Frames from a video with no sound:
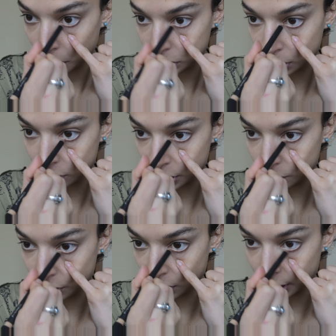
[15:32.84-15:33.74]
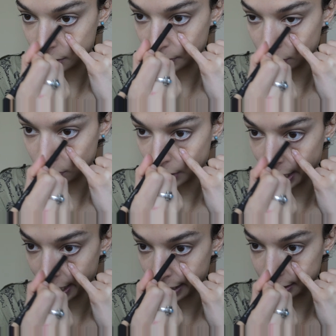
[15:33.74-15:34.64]
Sometimes when your eyes are a bit
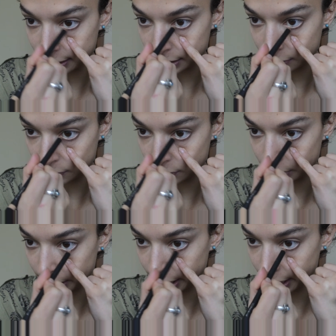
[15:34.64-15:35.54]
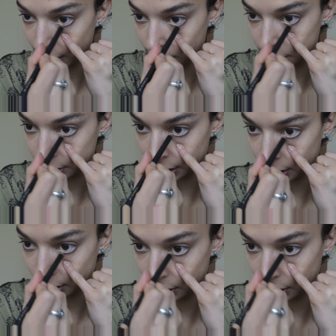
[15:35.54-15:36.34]
red, this can really help to